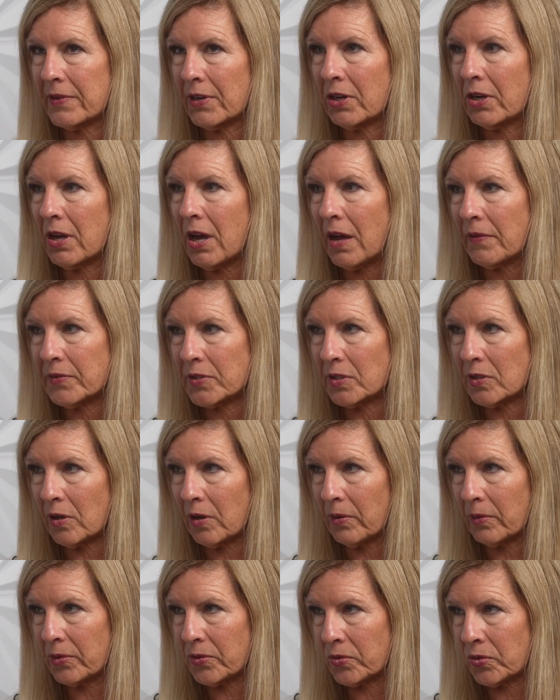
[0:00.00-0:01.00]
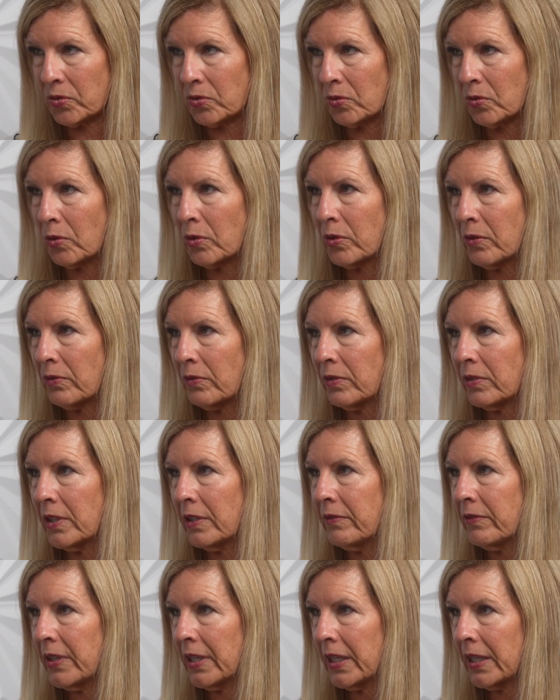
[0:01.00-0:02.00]
very often are sort of
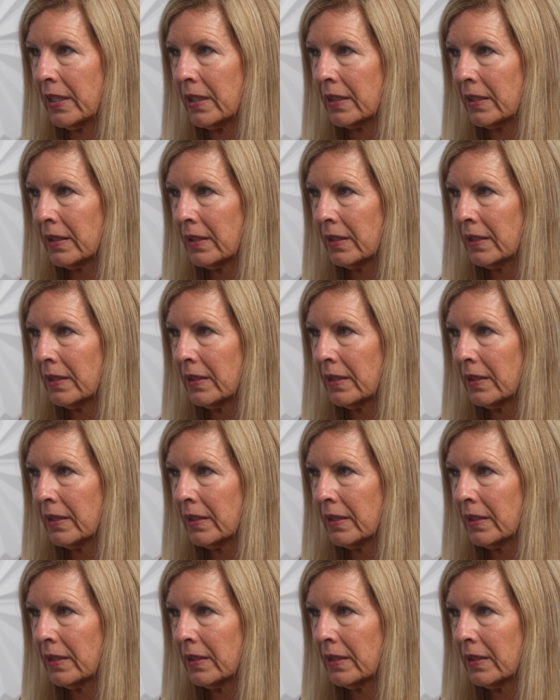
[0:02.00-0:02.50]
living